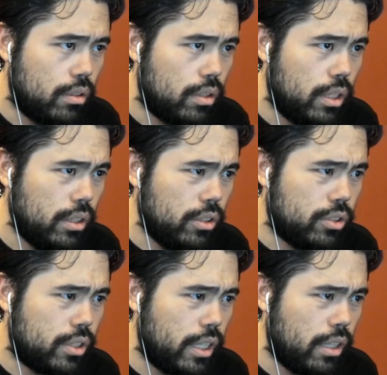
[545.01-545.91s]
can't I
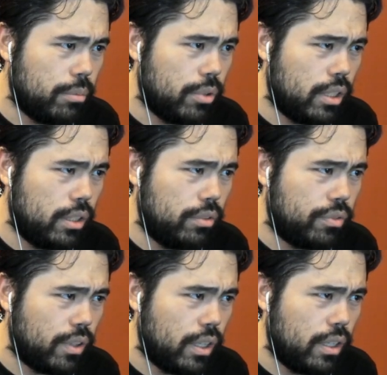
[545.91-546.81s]
just take and play knight
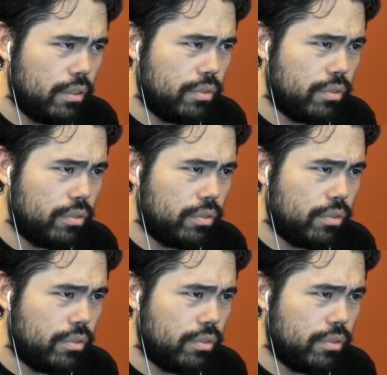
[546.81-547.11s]
d5?